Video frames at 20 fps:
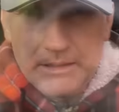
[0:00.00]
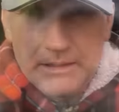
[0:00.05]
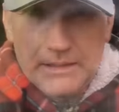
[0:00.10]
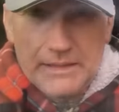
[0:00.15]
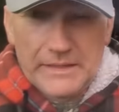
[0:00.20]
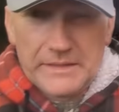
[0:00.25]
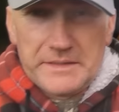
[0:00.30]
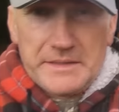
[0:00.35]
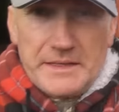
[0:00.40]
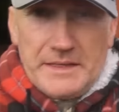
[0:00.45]

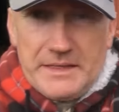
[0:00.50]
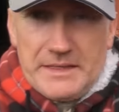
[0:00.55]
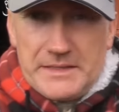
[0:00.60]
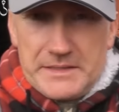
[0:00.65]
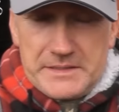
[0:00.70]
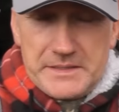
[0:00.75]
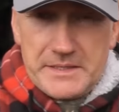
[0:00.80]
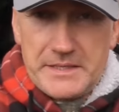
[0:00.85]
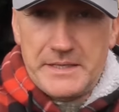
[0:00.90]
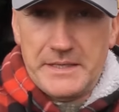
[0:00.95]
Hi
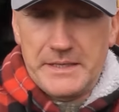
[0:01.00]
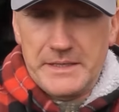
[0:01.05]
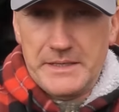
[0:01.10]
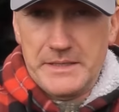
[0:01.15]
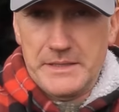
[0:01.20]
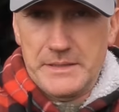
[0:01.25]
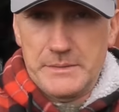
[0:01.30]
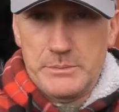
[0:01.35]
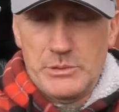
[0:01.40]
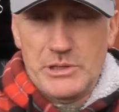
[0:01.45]
guys.
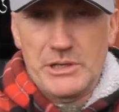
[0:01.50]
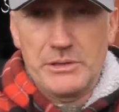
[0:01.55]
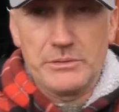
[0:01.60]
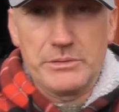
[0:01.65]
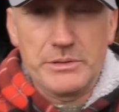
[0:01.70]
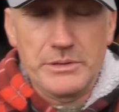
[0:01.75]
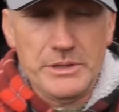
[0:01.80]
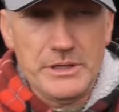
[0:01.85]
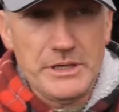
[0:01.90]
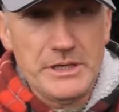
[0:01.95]
Well,
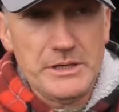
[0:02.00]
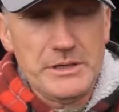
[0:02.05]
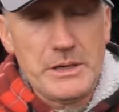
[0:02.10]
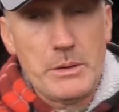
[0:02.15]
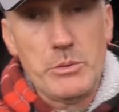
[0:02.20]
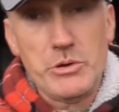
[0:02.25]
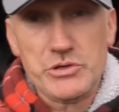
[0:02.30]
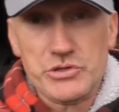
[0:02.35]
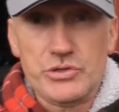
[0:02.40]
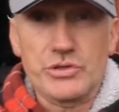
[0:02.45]
uh, I
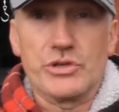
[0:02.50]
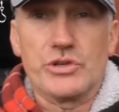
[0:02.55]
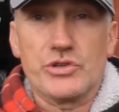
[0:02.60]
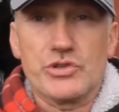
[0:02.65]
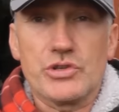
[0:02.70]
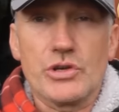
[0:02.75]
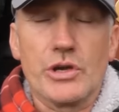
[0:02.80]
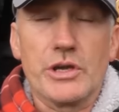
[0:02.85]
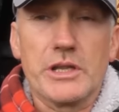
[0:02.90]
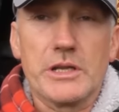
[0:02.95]
was going to
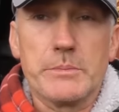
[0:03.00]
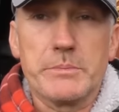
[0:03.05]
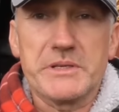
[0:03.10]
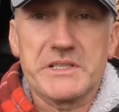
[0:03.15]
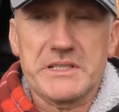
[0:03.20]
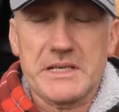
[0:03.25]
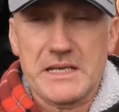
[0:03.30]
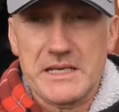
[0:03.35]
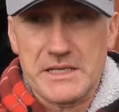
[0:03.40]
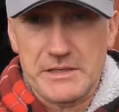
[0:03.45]
show you the
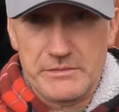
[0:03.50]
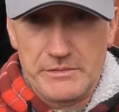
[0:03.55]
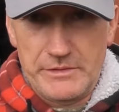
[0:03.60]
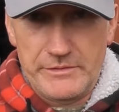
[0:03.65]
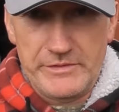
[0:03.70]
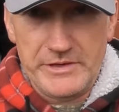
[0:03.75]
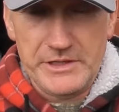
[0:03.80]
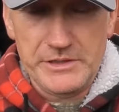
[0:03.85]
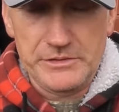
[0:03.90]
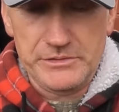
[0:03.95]
potato
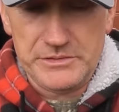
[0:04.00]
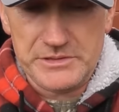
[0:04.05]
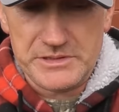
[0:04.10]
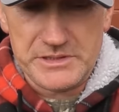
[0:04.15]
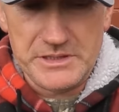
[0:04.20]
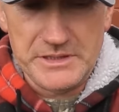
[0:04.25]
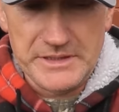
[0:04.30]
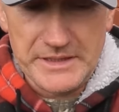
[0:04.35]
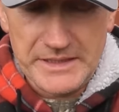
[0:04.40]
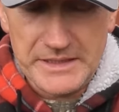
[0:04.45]

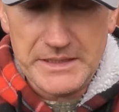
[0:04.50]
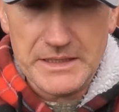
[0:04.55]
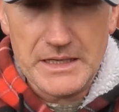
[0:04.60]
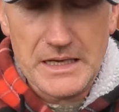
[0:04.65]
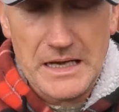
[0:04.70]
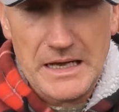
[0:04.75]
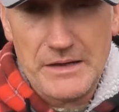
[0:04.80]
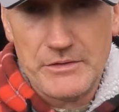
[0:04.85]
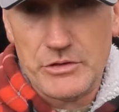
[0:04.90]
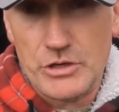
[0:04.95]
reveals today.
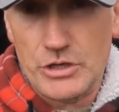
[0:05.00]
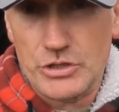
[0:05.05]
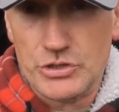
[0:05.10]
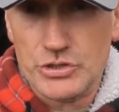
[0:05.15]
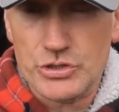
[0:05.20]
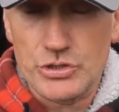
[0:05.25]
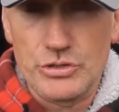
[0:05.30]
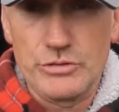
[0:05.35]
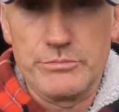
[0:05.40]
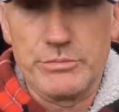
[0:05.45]
I've got
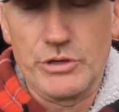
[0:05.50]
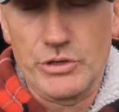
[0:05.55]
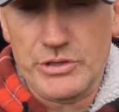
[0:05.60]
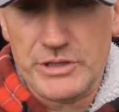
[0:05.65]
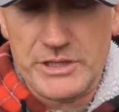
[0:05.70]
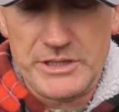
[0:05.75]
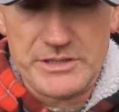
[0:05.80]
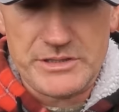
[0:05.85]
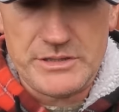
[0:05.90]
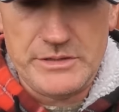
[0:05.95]
two
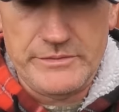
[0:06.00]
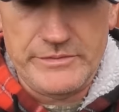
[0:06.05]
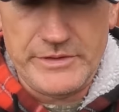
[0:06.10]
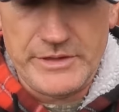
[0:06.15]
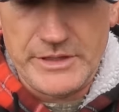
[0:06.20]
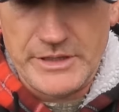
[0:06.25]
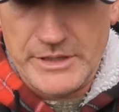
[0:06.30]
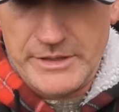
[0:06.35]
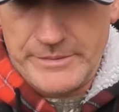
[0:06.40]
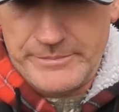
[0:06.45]
buckets of
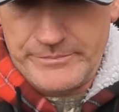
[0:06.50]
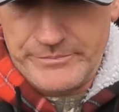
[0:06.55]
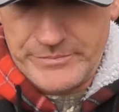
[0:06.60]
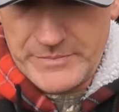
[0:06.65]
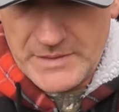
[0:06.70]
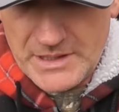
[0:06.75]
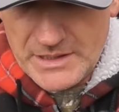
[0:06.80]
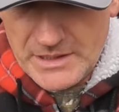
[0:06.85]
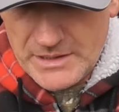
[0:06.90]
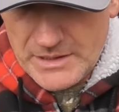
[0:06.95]
um,
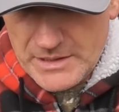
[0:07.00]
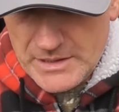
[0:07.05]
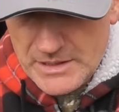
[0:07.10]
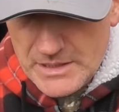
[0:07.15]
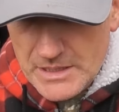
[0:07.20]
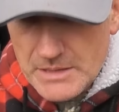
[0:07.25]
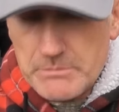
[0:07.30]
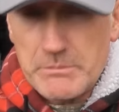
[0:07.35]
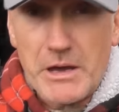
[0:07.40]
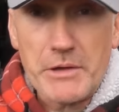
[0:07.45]

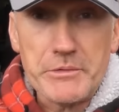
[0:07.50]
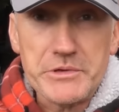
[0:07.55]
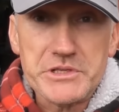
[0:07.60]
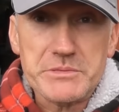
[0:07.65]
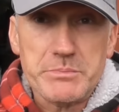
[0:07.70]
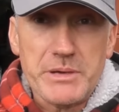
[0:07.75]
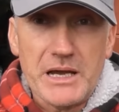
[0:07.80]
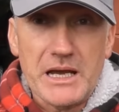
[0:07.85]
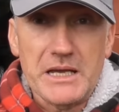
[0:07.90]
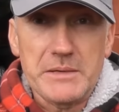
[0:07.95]
Maris
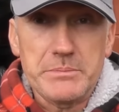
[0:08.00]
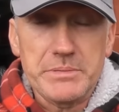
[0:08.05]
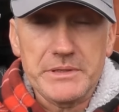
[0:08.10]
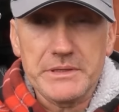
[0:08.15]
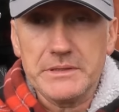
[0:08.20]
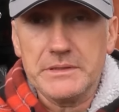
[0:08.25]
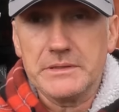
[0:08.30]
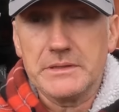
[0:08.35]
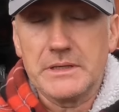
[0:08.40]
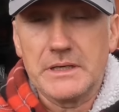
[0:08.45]

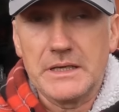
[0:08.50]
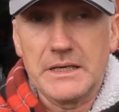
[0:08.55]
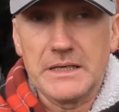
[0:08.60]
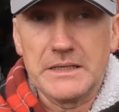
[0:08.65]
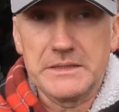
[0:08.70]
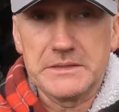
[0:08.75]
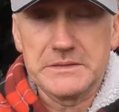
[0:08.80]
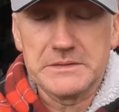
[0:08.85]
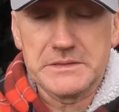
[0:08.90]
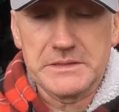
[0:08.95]
Piper,
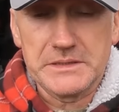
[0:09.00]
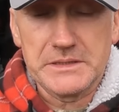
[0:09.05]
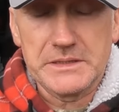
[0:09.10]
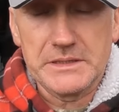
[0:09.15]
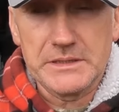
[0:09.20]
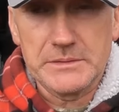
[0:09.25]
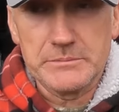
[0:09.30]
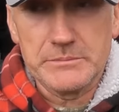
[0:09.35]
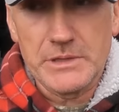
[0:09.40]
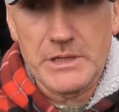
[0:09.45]
and
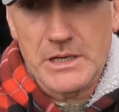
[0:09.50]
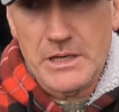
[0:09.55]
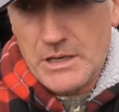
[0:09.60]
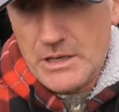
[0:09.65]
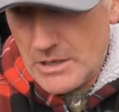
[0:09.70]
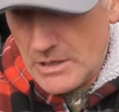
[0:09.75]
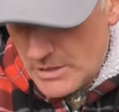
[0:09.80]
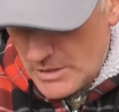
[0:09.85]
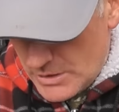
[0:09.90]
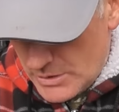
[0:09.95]
um,
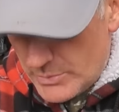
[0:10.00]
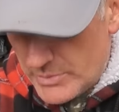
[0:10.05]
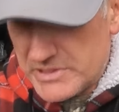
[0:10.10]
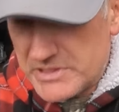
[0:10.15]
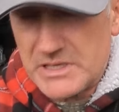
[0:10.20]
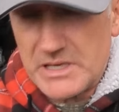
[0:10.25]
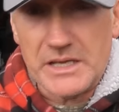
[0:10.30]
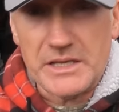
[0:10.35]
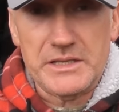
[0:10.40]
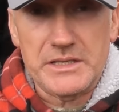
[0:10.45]
we
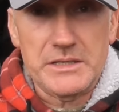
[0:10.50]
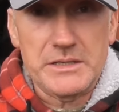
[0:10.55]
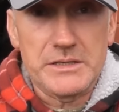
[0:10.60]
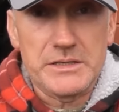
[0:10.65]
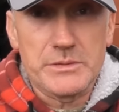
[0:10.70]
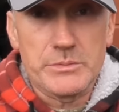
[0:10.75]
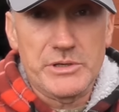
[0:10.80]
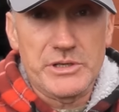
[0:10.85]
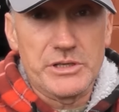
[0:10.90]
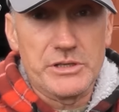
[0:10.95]
set the
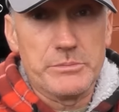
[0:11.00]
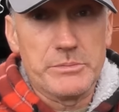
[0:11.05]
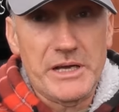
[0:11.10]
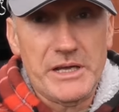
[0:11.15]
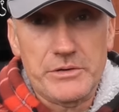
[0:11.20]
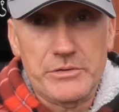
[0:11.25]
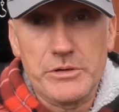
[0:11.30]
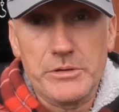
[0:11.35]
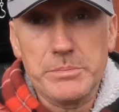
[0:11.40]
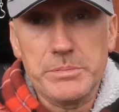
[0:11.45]
the
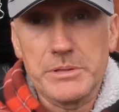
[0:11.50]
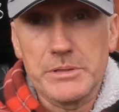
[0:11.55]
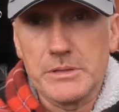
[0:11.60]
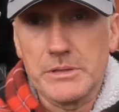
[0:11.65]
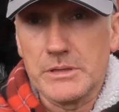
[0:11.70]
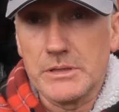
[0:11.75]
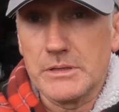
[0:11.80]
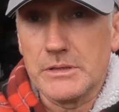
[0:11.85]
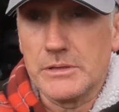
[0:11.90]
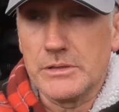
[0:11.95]
wheelbarrow up
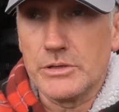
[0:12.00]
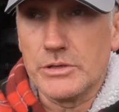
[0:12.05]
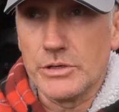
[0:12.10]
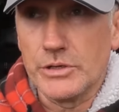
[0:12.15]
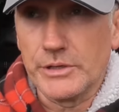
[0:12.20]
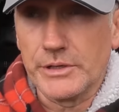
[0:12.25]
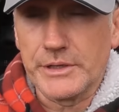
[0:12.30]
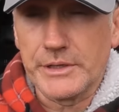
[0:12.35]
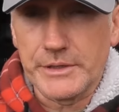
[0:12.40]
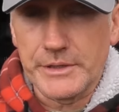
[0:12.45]
uh,
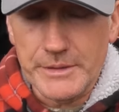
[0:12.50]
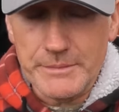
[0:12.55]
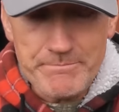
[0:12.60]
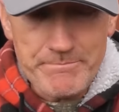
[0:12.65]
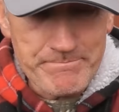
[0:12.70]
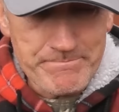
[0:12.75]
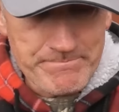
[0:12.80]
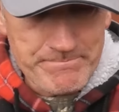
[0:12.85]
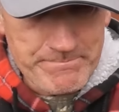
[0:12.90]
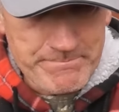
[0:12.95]
earlier on,
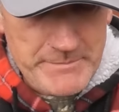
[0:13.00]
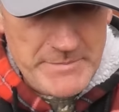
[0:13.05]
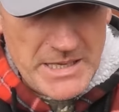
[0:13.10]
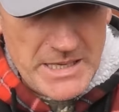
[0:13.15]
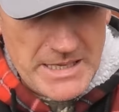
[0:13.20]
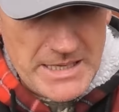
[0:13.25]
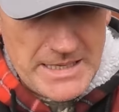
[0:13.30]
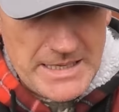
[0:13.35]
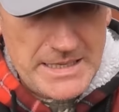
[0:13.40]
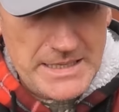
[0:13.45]

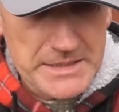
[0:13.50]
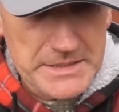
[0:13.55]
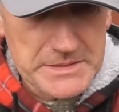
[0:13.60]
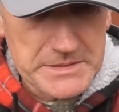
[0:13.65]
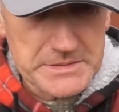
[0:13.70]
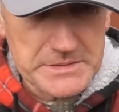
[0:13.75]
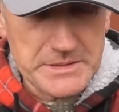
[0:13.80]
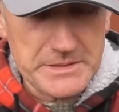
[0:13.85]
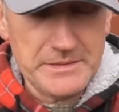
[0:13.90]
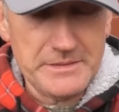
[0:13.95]

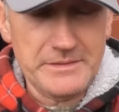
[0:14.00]
and